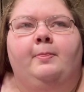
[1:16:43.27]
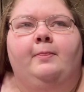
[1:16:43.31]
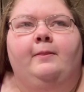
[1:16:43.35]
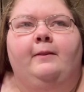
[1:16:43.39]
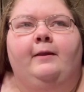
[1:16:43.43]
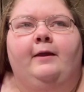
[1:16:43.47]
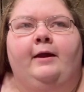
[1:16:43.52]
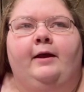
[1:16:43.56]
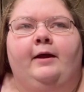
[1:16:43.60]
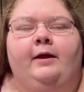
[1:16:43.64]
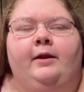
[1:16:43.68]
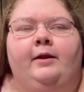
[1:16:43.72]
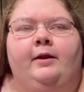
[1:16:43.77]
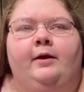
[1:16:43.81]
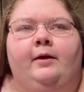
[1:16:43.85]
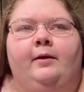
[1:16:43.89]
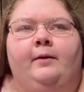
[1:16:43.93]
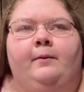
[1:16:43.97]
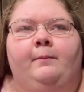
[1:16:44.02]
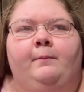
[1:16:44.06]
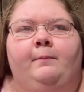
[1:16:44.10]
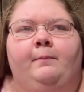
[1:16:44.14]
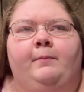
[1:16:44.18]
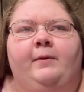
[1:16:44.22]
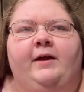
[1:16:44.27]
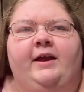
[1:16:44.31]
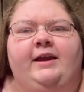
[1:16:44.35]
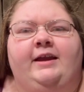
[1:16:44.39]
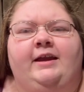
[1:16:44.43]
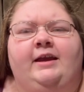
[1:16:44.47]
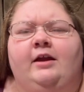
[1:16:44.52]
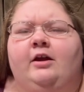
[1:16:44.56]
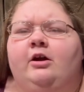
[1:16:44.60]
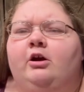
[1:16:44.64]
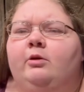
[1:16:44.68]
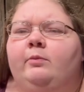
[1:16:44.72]
And I
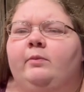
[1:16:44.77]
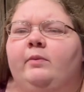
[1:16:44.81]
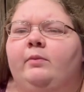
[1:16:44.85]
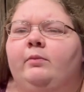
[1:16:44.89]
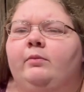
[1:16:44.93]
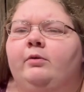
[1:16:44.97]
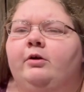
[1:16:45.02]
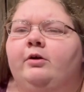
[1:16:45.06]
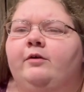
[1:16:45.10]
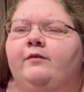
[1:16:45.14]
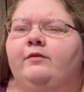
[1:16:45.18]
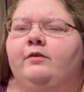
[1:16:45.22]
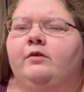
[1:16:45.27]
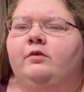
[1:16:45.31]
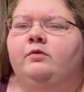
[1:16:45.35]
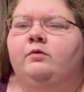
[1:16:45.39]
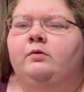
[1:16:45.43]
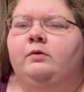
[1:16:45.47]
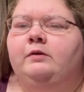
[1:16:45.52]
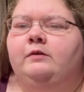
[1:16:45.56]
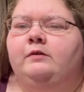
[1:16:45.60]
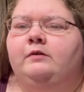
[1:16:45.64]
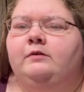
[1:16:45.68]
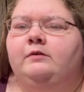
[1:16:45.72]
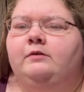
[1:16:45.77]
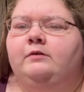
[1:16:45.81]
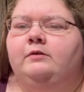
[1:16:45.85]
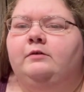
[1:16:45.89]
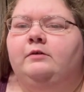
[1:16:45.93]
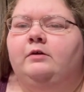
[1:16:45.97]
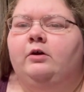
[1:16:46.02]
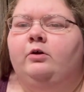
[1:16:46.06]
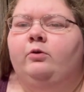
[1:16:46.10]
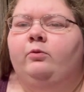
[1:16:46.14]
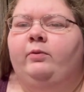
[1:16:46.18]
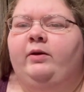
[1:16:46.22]
can't remember if this was
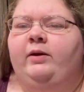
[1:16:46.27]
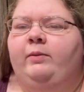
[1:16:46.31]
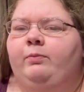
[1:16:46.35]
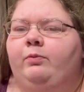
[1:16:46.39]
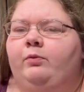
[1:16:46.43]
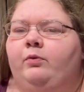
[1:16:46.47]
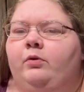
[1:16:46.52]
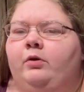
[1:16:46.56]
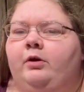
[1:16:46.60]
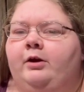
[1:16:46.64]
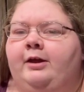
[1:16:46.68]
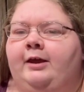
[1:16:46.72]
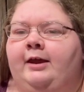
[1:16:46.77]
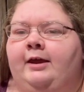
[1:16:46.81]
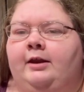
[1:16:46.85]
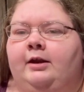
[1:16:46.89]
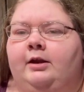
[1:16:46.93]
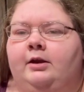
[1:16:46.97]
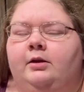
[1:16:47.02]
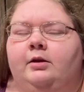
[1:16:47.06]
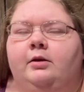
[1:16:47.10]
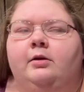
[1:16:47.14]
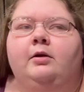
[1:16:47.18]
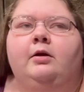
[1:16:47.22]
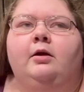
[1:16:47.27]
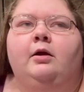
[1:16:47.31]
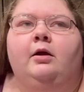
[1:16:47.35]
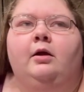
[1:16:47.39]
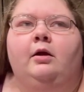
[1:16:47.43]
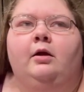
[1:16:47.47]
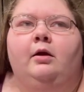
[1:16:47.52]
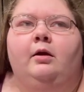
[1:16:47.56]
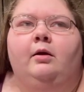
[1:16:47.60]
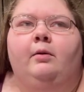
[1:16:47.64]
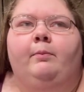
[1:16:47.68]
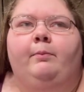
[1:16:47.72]
a whip or a kitted,
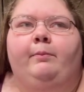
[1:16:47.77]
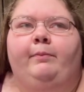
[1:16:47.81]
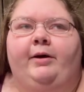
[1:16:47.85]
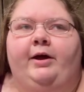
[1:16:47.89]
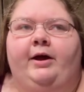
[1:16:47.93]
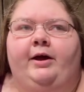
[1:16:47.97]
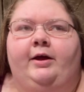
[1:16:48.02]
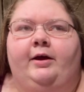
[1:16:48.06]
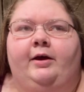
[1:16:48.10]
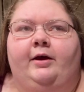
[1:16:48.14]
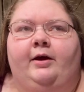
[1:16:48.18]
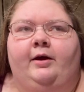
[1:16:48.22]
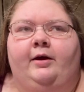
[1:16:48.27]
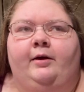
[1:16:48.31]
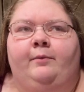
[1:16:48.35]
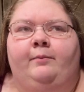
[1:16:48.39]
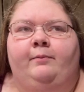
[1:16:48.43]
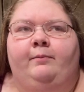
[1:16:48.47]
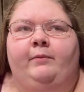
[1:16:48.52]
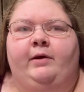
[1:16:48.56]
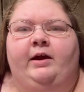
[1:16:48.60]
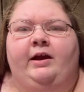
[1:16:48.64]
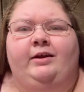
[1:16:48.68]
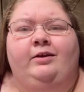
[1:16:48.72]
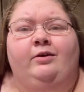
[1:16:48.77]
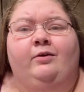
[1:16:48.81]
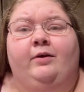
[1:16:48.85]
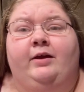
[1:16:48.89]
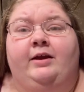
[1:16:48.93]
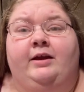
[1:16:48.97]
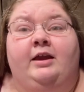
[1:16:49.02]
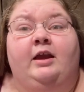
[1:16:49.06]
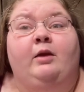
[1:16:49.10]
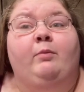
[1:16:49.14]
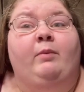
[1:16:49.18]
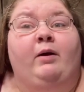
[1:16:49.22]
but I know I
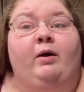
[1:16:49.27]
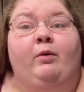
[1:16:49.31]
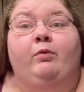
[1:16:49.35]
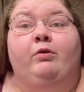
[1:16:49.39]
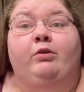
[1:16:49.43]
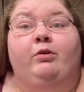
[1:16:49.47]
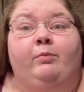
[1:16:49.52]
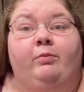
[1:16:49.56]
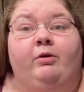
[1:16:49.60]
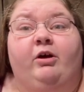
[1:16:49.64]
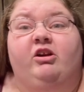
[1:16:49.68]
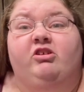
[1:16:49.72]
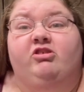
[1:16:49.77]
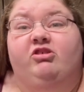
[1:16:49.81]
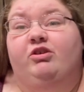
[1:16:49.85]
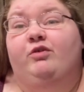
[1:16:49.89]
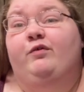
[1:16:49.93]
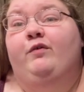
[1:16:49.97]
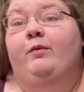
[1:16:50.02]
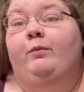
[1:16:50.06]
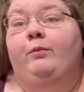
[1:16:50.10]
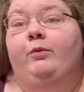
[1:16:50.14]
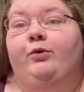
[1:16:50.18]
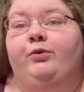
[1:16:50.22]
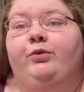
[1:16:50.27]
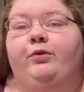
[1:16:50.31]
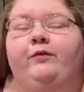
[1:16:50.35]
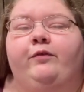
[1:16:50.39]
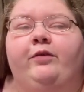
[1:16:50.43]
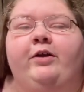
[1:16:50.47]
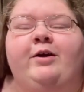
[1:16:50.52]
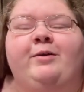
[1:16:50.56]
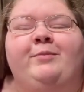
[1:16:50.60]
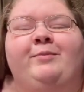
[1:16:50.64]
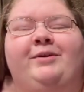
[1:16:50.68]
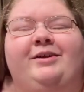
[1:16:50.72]
came out with a project from both of
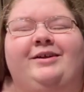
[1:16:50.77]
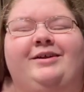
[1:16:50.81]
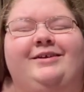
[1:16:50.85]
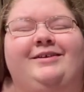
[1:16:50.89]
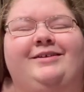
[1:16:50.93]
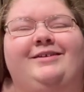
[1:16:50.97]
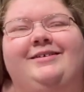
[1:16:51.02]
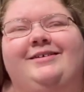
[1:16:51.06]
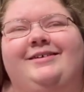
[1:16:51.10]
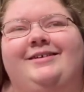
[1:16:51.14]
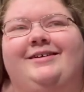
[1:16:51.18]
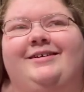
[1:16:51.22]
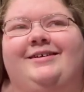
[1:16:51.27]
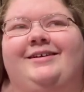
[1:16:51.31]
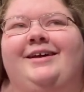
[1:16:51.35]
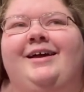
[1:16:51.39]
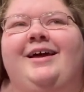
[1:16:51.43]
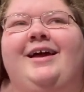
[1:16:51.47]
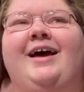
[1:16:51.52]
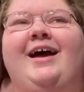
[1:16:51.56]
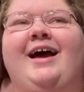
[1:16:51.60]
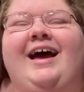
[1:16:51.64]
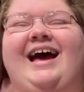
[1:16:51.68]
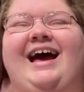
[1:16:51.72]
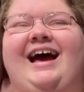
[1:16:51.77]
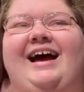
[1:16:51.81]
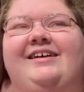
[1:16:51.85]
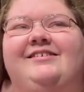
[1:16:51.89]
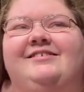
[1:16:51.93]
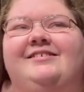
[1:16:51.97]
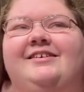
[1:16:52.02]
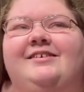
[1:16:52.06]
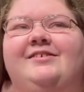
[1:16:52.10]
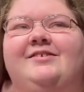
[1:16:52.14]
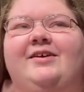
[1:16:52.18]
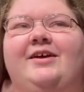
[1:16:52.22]
them.
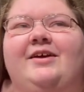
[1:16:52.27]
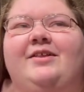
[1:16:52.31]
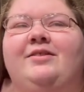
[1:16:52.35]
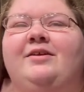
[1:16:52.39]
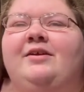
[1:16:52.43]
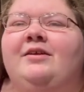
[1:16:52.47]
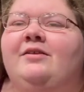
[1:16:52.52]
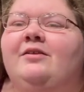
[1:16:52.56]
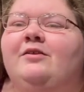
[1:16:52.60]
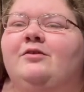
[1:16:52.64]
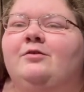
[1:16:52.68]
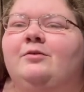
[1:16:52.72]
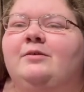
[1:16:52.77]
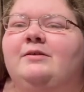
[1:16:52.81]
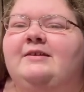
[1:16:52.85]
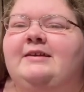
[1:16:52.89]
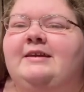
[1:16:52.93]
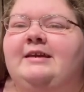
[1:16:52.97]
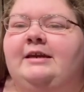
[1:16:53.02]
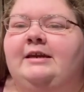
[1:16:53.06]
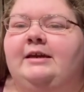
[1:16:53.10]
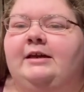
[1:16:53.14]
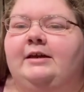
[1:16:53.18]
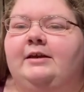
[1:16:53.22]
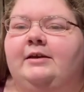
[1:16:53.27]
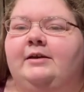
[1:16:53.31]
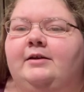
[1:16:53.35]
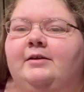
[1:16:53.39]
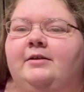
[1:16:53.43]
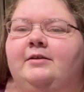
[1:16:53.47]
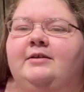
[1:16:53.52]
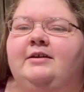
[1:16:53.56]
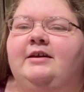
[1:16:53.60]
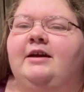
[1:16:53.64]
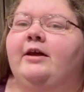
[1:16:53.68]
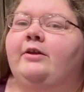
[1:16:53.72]
Actually, so I think this was kitted.
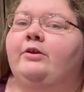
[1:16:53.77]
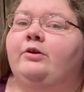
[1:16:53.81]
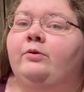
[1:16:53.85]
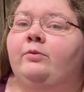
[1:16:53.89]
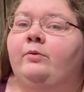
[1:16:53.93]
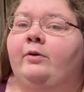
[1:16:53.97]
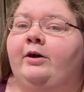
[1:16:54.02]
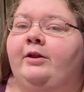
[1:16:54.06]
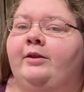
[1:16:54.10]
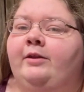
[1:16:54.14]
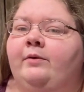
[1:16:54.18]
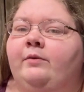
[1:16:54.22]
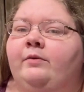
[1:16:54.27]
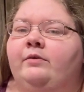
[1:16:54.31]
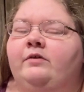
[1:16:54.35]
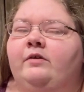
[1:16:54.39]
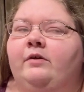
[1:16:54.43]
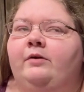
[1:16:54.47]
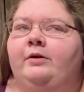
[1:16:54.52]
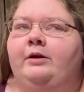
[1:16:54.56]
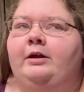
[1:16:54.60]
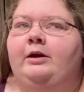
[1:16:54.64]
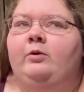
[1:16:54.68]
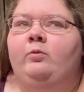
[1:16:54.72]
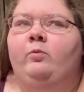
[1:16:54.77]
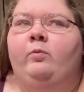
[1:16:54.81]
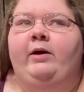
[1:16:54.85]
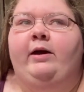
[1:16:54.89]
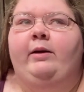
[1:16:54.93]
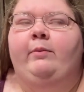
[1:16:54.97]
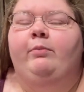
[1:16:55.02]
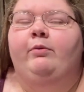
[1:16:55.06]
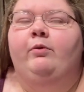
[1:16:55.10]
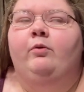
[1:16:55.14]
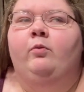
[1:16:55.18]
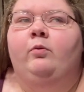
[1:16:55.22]
The other one that was already a
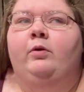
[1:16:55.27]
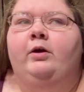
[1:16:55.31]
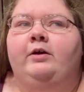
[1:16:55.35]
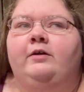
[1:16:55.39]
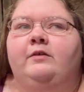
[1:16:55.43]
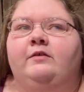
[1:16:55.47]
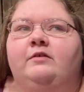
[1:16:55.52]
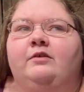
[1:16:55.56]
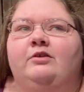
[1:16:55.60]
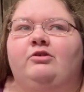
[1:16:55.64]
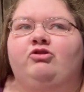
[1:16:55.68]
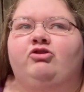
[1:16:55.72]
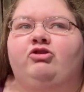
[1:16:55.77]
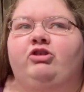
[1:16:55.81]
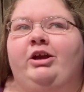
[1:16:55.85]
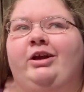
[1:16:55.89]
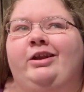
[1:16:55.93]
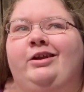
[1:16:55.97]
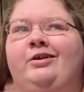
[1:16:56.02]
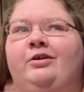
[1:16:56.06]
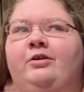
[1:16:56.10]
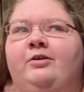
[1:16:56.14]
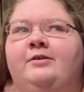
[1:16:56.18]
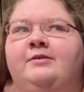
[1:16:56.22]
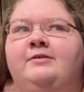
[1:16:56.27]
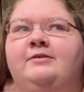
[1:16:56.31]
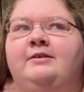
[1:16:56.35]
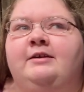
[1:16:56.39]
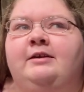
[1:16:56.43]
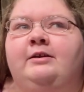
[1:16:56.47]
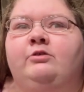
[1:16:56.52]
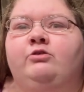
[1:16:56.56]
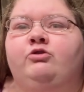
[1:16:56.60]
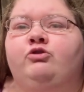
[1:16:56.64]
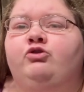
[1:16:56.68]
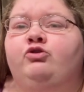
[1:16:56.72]
whip was Shannon
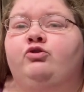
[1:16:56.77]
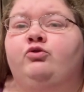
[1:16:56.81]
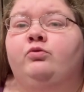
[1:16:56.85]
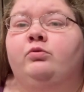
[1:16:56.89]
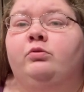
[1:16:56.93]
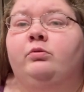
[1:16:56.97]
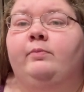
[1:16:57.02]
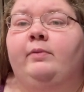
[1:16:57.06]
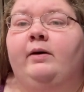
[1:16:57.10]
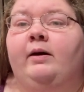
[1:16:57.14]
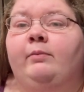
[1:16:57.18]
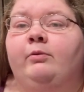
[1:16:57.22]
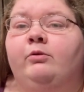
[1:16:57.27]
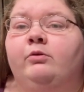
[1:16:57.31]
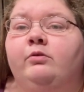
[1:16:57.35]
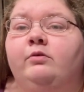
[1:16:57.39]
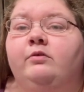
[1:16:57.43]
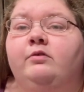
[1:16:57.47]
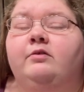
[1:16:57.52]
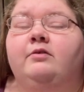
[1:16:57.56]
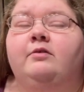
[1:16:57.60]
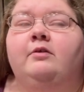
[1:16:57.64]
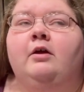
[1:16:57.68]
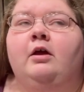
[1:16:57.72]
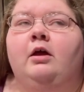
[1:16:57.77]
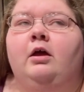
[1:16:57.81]
Christine's Jeweled Baubles.